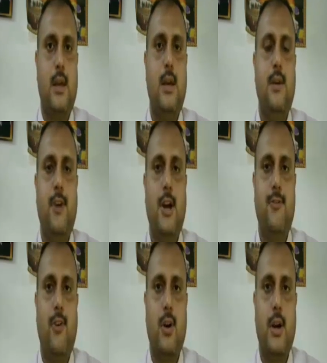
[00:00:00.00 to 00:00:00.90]
If I
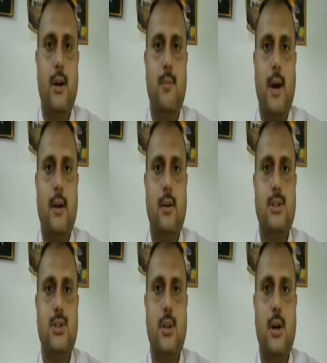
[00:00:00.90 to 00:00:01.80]
forget my
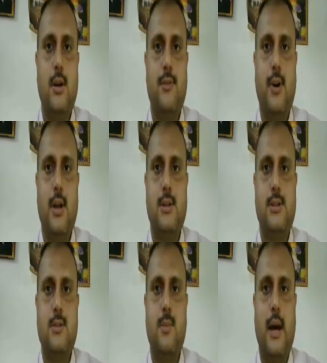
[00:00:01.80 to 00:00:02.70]
regional
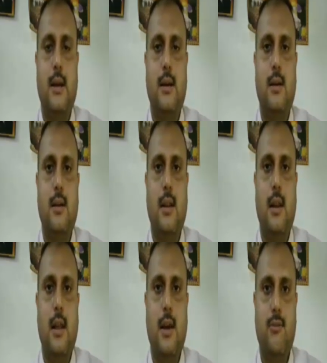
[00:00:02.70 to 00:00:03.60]
difference, my
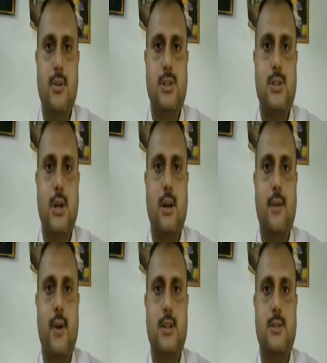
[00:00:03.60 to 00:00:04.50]
linguistic
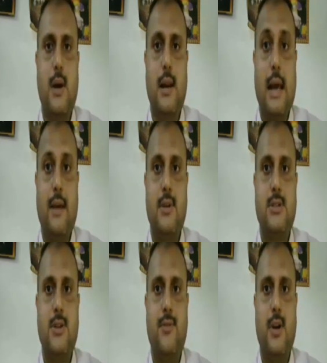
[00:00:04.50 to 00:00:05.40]
difference, my
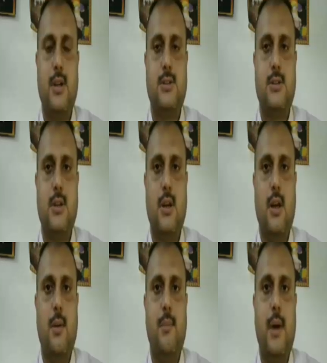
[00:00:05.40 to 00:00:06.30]
language difference,
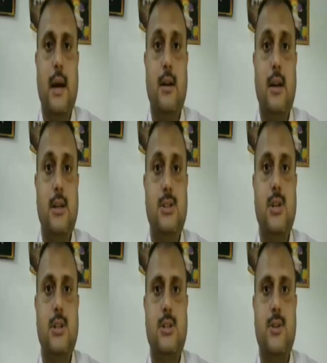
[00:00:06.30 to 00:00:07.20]
my
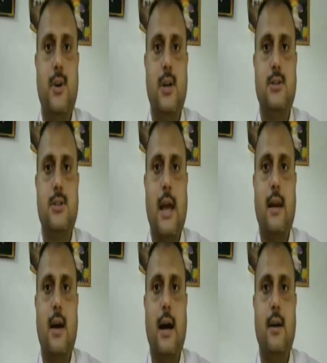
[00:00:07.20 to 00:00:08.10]
religious difference,
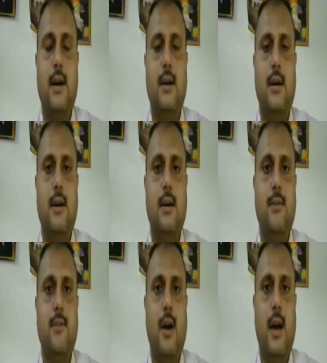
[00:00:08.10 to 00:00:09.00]
and
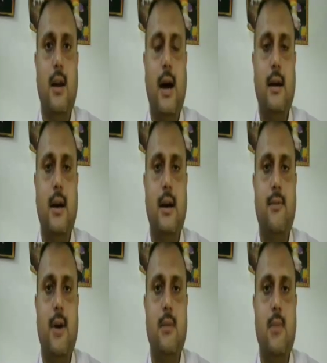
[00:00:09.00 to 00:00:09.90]

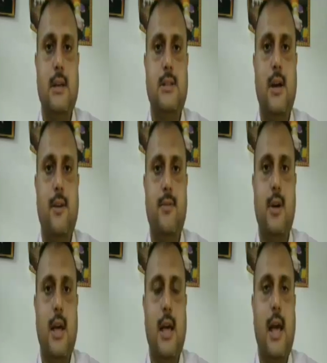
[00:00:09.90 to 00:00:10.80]
identify myself
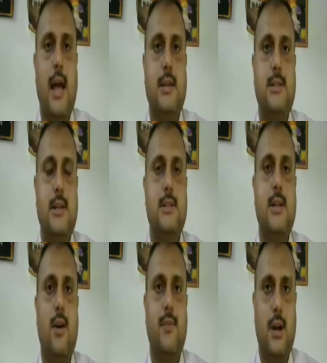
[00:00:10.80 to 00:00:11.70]
as
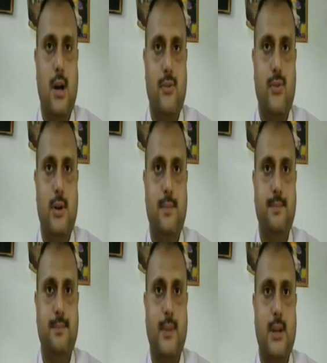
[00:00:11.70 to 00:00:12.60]
citizen of the country,
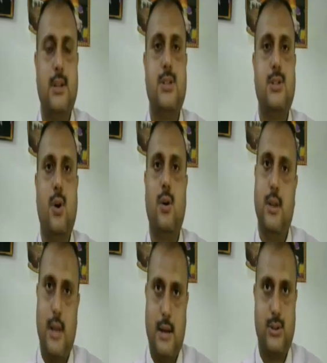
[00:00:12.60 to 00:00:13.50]
this is called
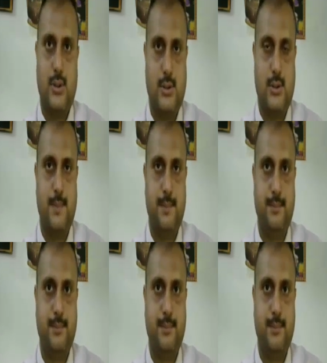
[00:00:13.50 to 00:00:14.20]
the nationalism.